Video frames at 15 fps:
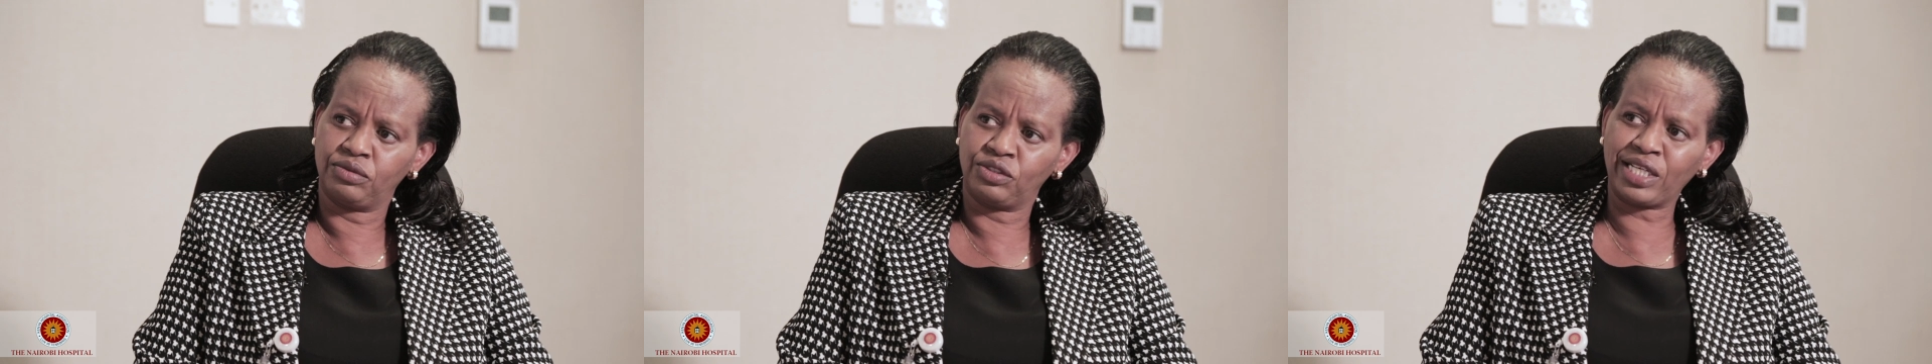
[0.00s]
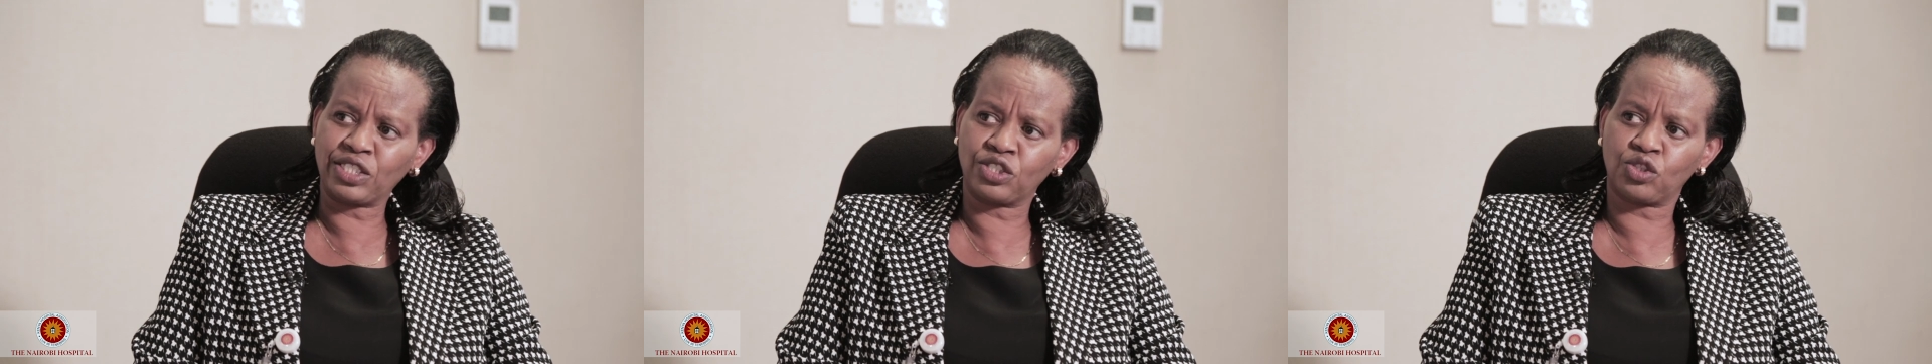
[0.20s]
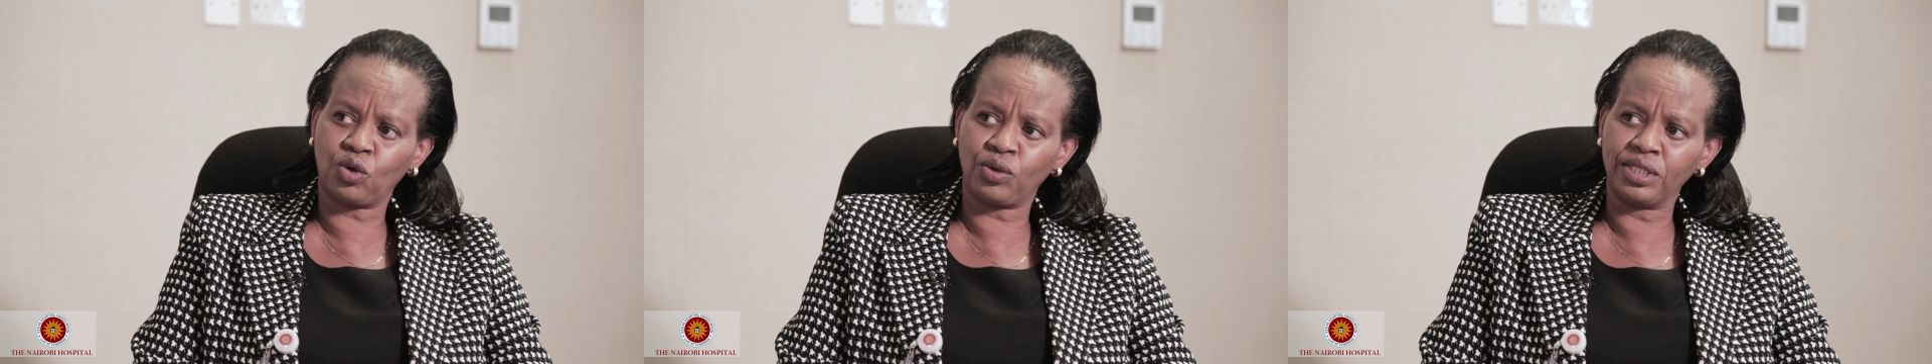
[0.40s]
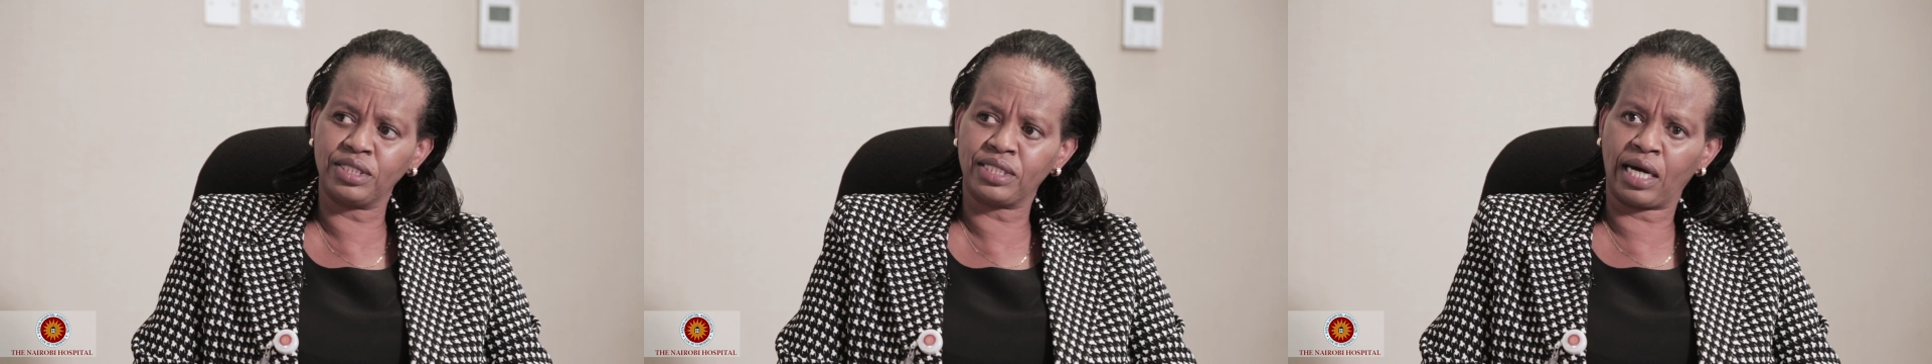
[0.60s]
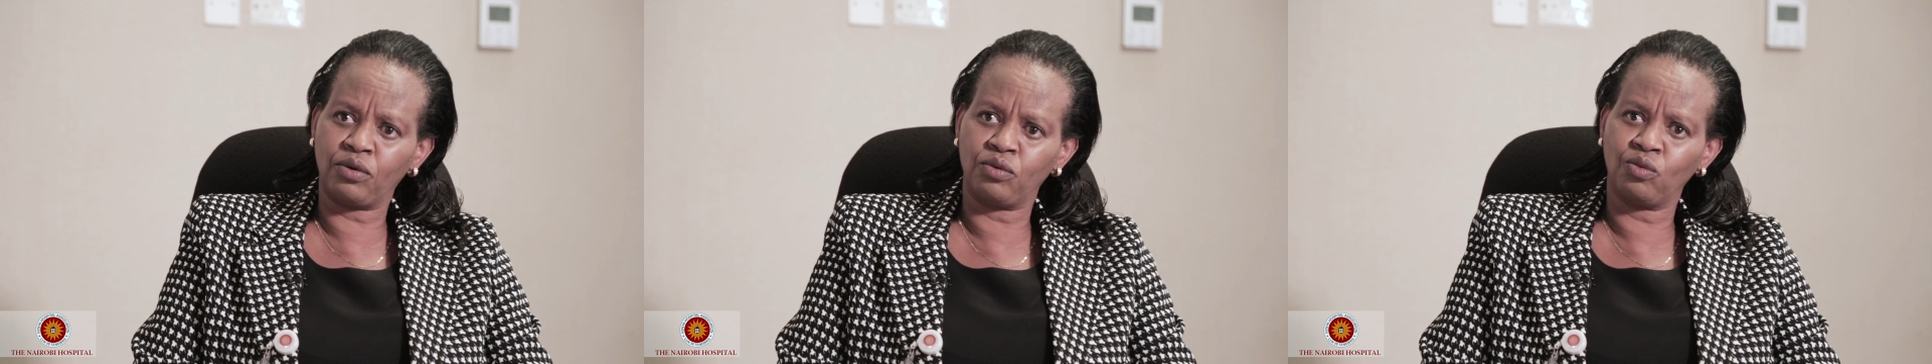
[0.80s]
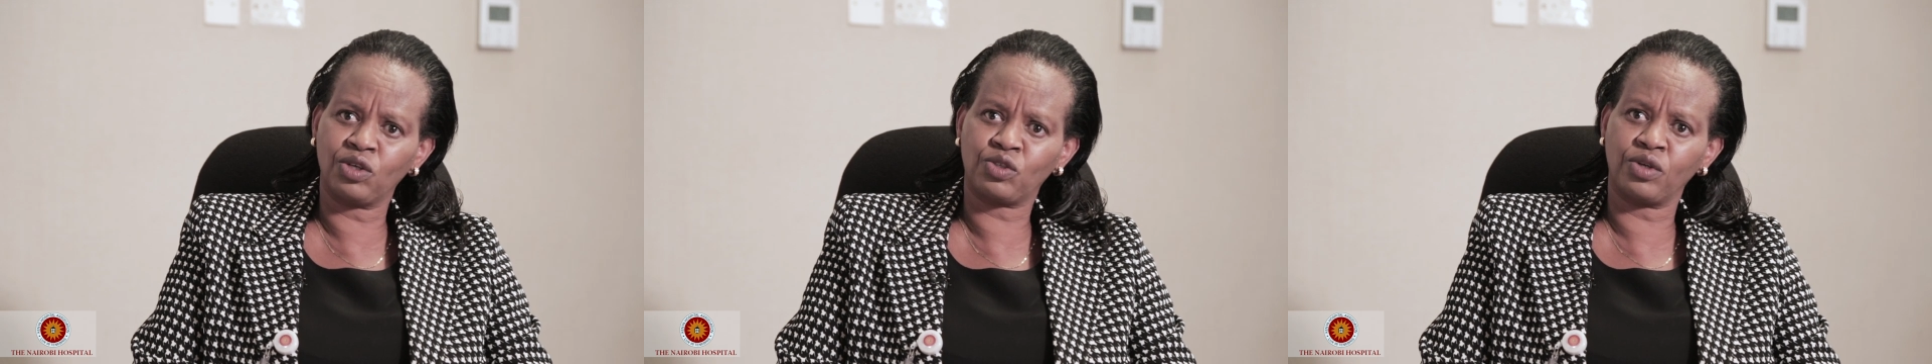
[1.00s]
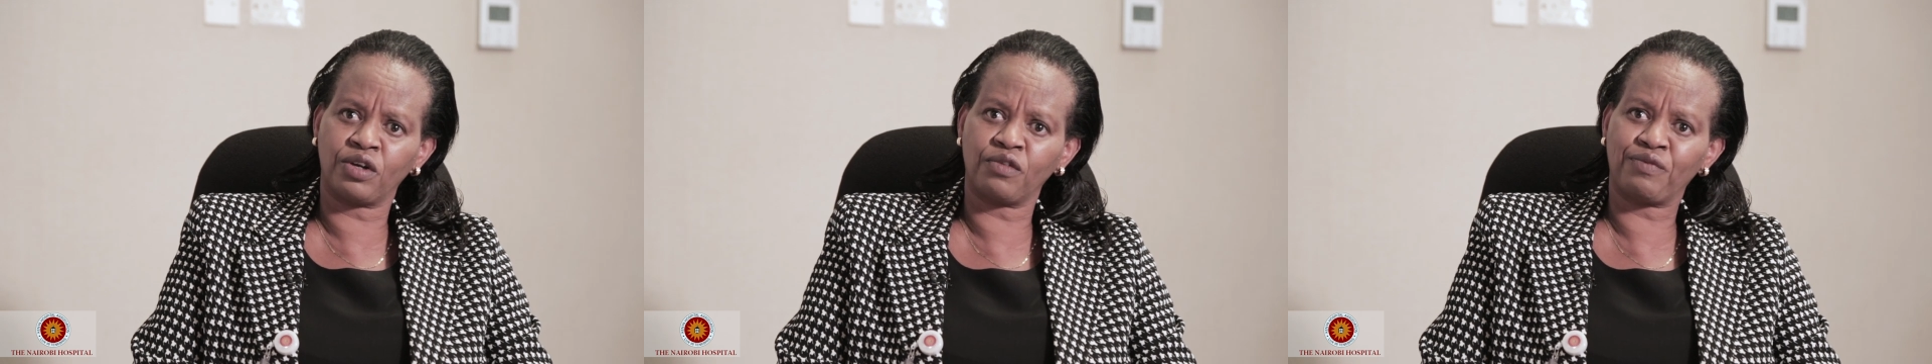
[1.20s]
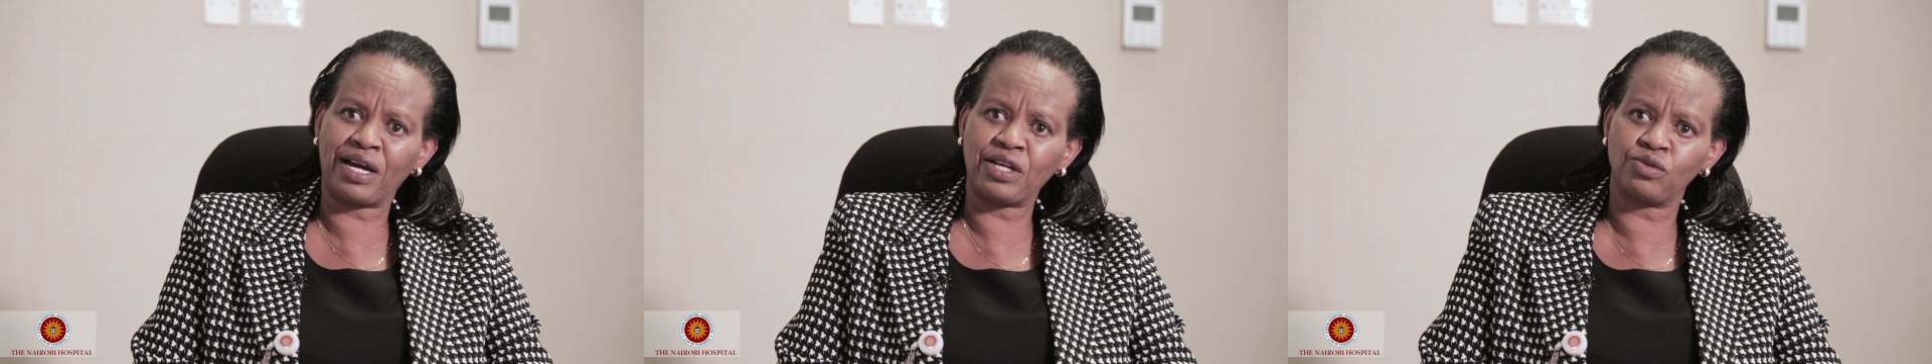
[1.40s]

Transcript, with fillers: just slowing down, what we refer